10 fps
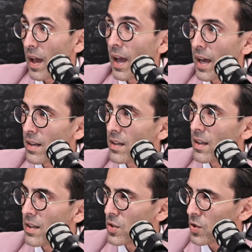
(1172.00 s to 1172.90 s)
And
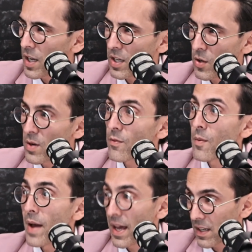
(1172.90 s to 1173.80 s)
you're getting your
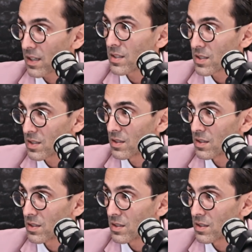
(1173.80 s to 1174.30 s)
informatics.